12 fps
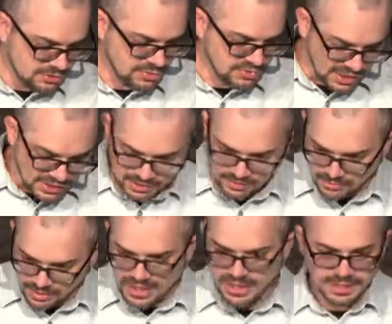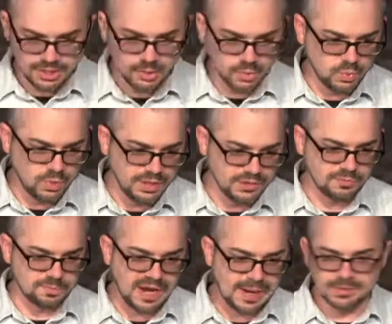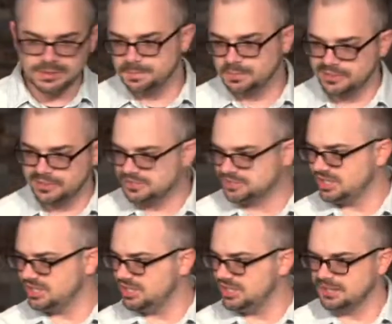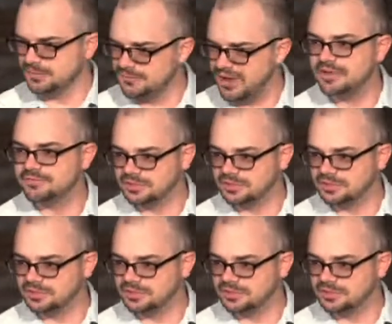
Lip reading: Zechariah was probably preaching in the 500